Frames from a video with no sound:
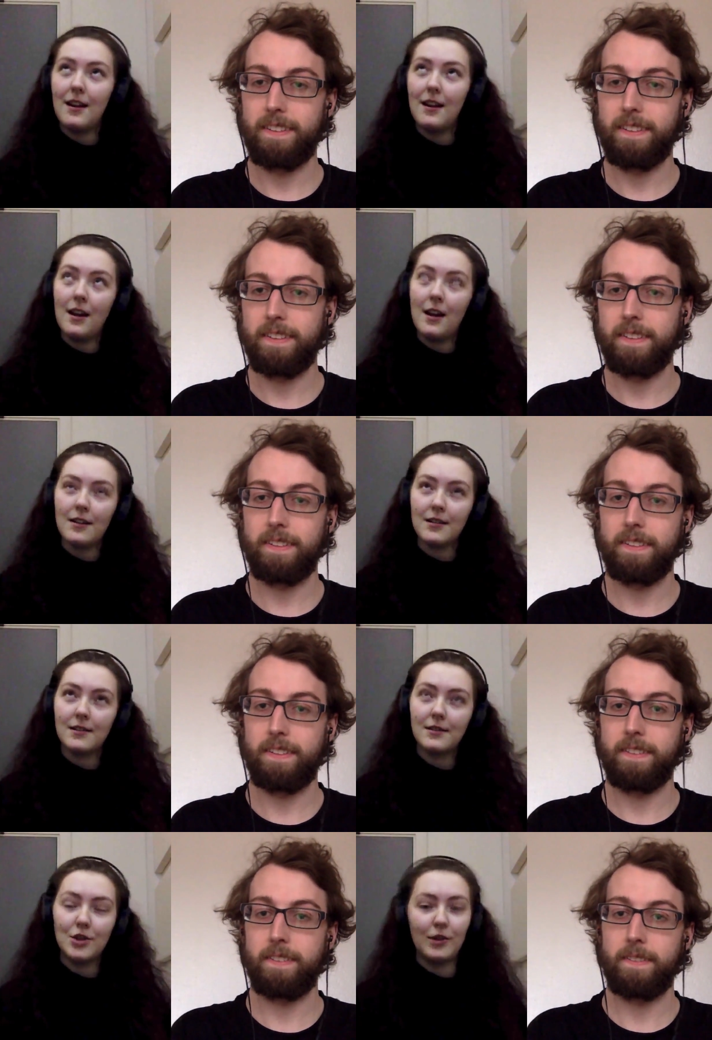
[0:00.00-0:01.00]

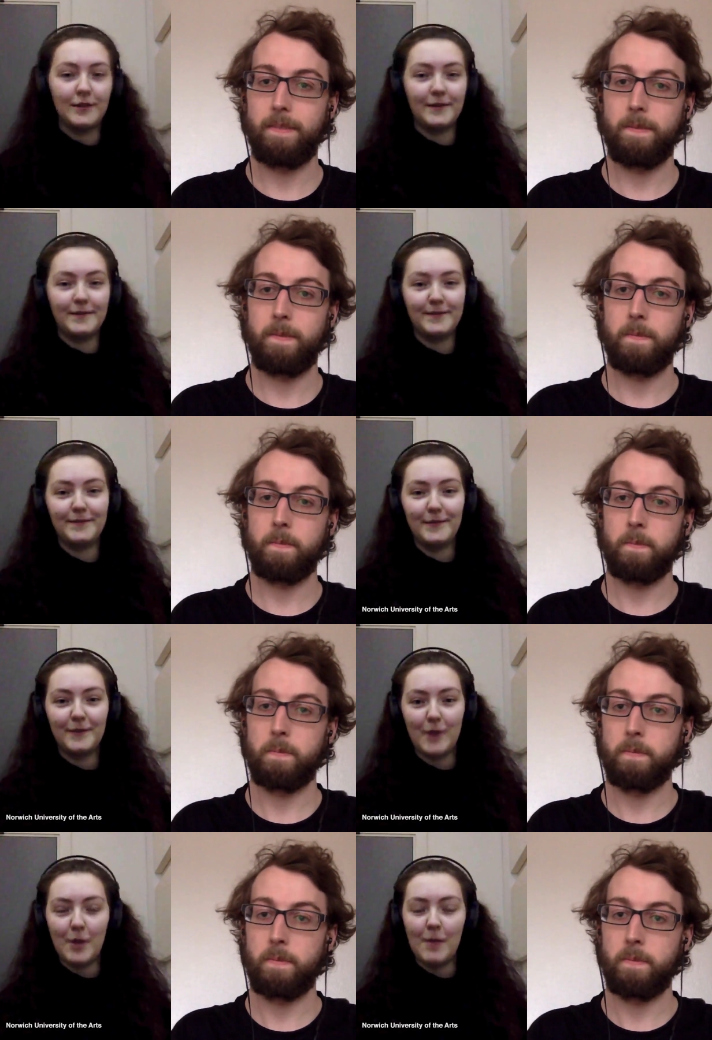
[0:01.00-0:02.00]
Speaker 1: last June
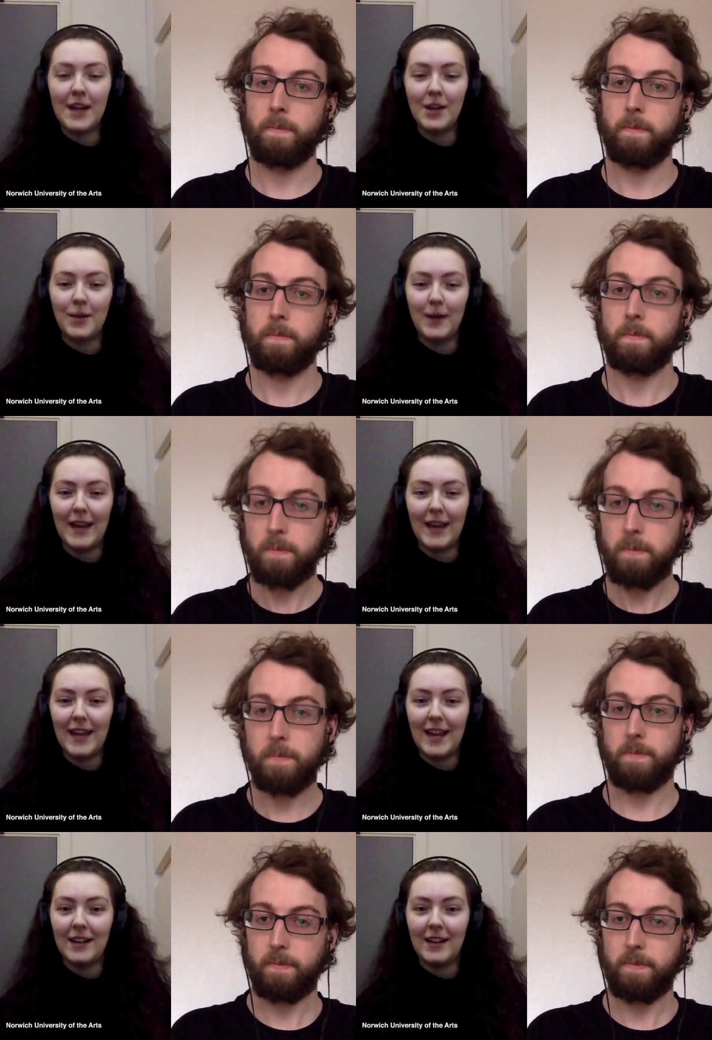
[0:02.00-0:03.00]
from NUA
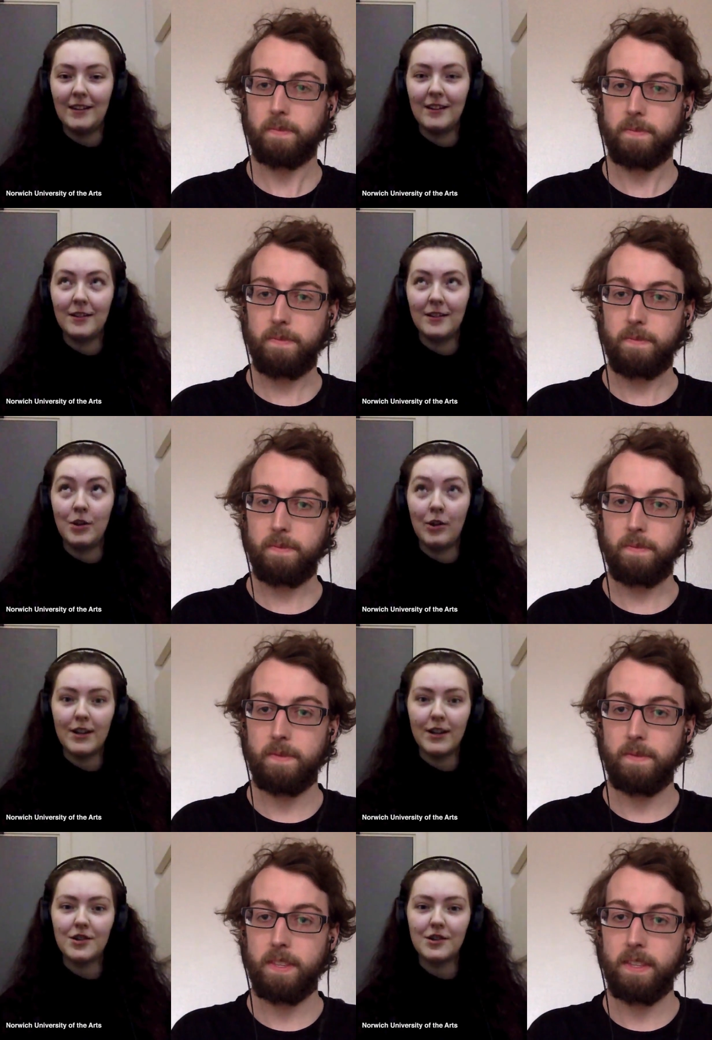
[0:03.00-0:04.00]
in
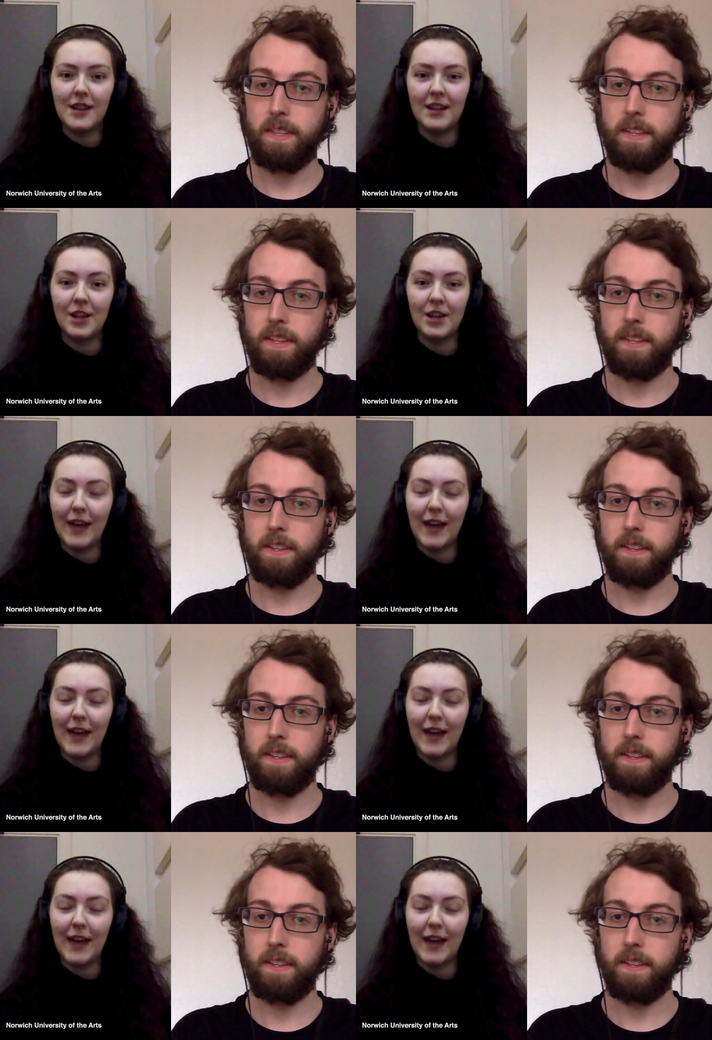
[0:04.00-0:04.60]
Norwich in the